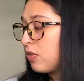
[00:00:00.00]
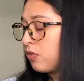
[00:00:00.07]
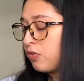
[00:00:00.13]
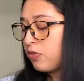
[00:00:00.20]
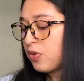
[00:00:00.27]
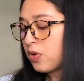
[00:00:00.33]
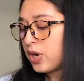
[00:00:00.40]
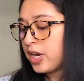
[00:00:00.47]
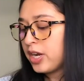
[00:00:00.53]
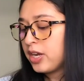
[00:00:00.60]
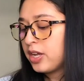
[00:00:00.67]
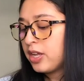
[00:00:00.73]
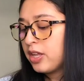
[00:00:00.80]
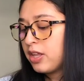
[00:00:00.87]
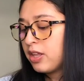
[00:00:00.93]
4,
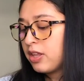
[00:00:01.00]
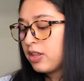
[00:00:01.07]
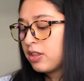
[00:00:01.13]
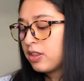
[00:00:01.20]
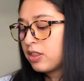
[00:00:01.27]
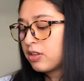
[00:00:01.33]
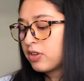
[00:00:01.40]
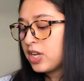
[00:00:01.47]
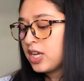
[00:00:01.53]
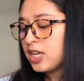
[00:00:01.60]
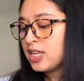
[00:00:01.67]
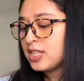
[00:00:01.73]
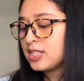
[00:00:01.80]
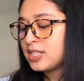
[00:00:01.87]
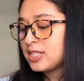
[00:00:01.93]
3,
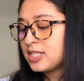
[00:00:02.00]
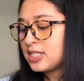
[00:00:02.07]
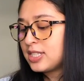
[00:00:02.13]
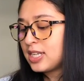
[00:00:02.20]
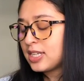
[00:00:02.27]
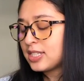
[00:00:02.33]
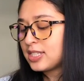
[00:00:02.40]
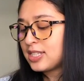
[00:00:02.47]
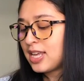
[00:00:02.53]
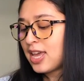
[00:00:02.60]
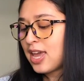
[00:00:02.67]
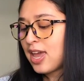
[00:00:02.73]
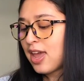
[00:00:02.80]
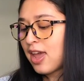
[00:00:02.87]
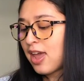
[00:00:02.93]
6,
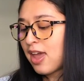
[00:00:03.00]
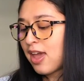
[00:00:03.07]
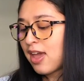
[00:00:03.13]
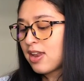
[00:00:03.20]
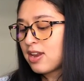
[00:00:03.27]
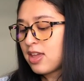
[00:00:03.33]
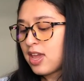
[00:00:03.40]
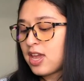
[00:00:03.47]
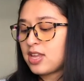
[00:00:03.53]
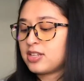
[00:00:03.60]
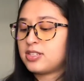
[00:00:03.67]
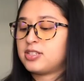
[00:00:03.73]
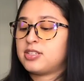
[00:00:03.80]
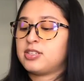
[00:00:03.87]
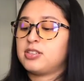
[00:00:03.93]
and
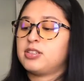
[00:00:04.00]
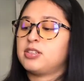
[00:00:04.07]
8.